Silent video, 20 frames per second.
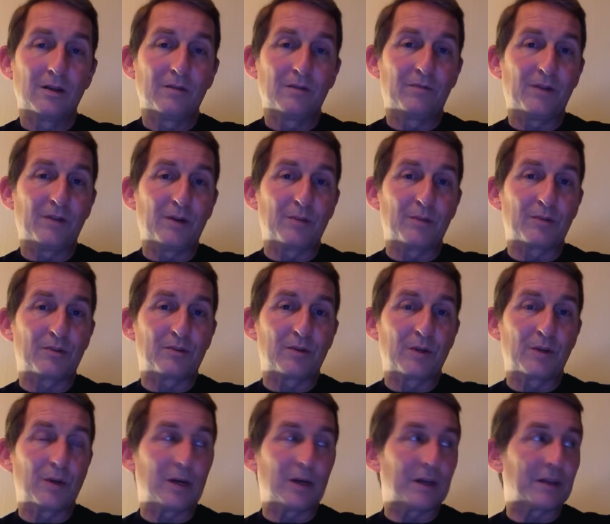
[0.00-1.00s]
Film
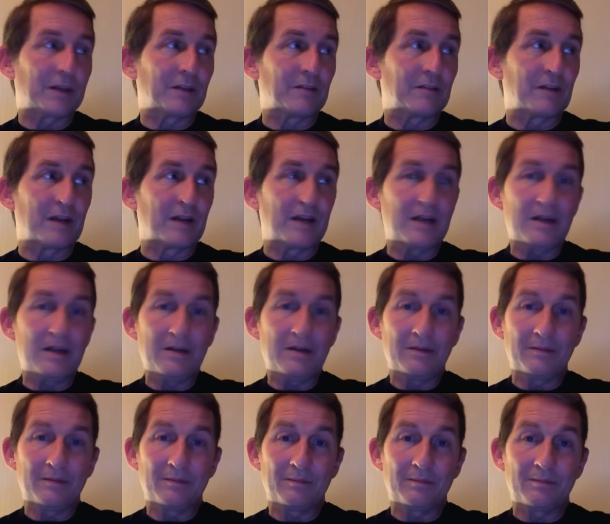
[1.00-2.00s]
crew at the ready.
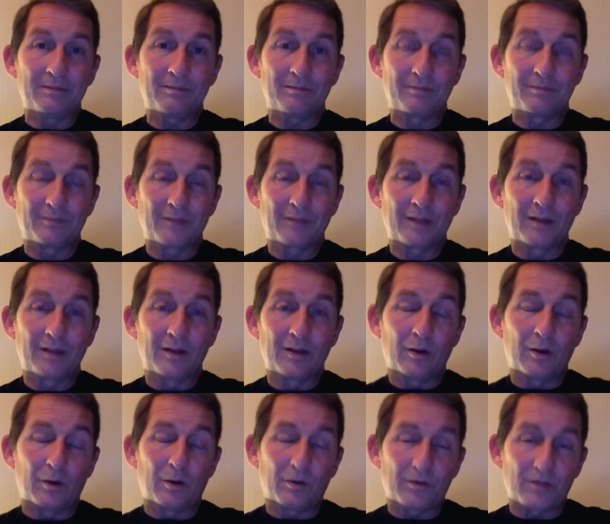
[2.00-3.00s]

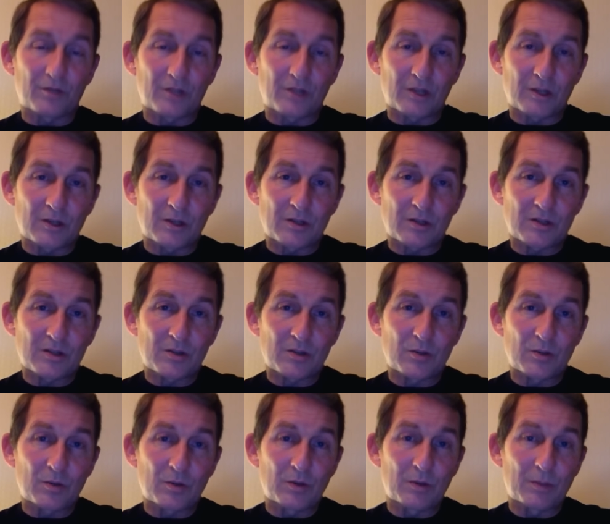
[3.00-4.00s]
Off she goes
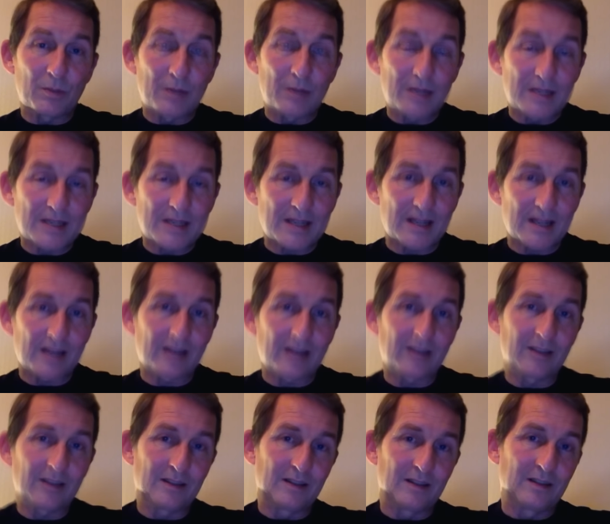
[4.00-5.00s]
to the police cell.
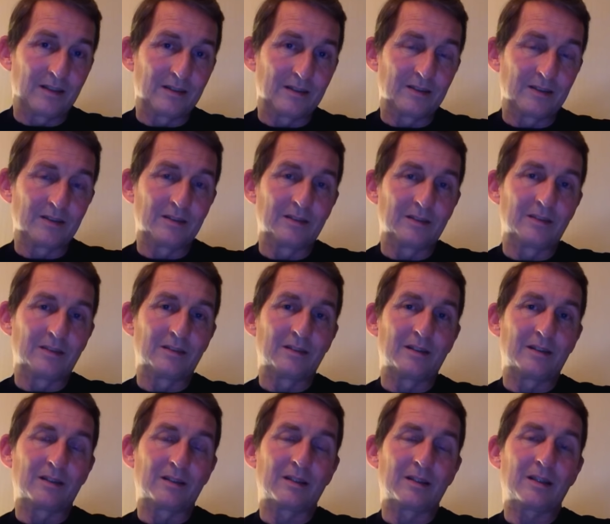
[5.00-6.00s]

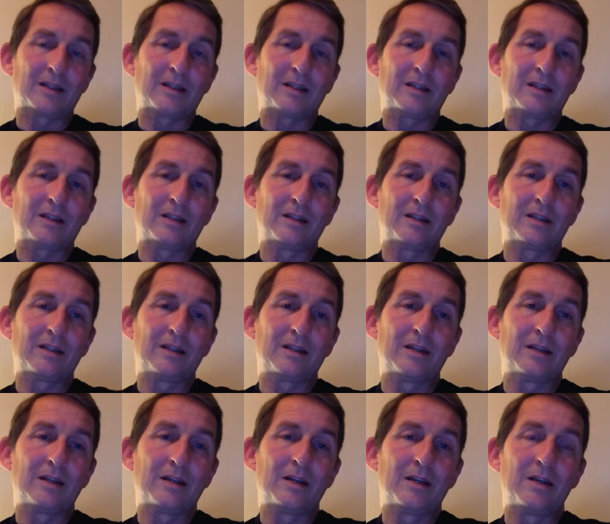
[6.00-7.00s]
Okay.
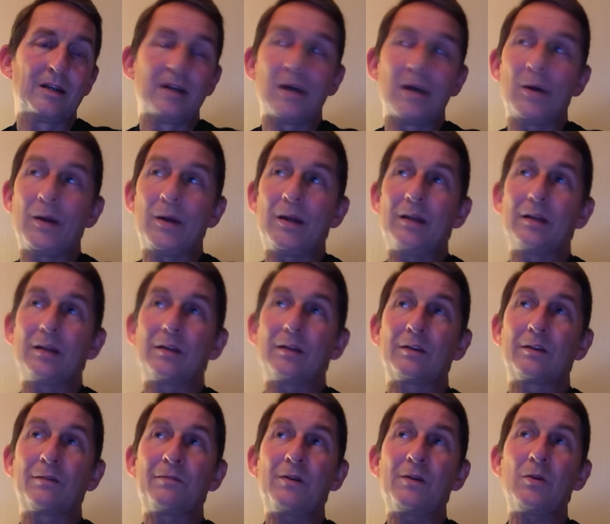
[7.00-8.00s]
Knowing that
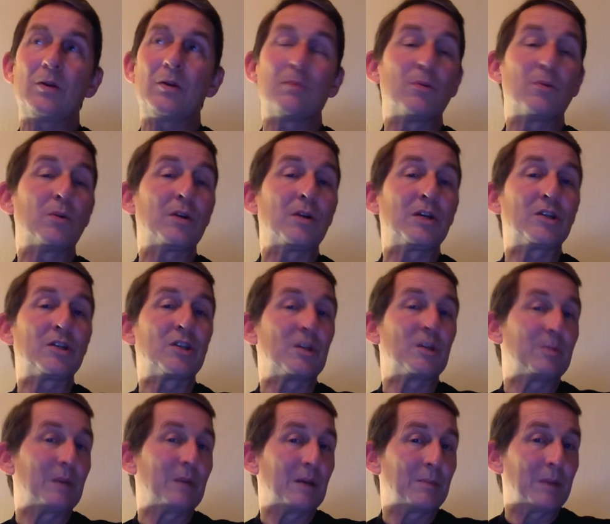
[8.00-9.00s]
the following morning she'd
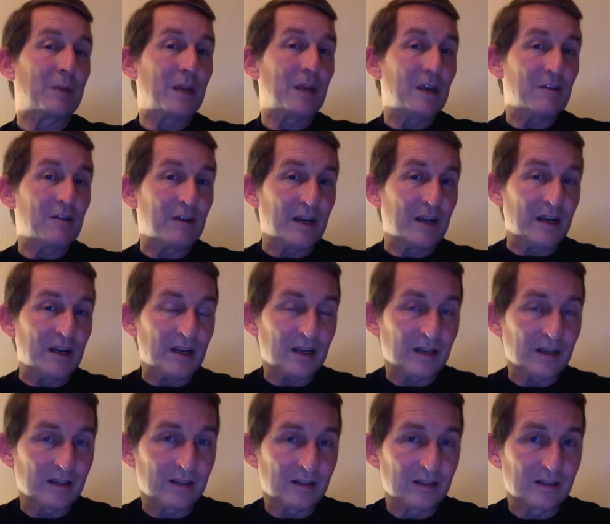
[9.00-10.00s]
be appearing
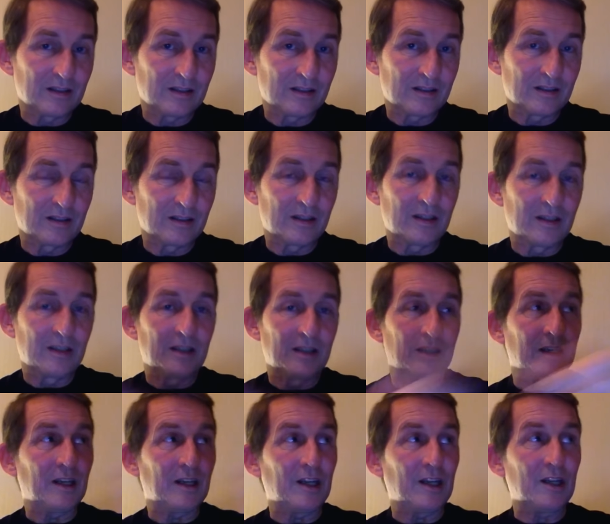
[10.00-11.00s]

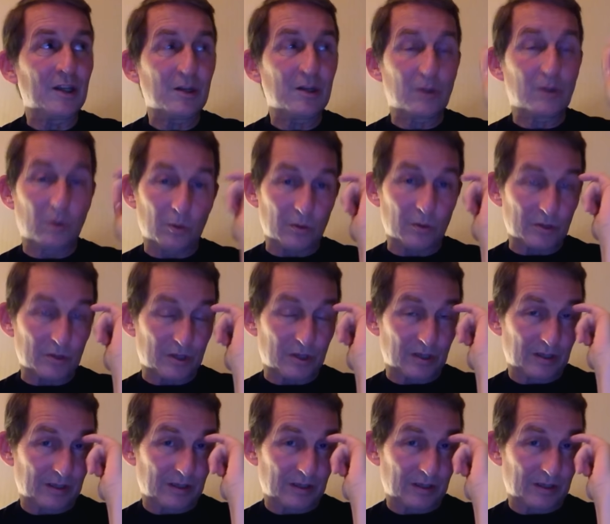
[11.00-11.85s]
in court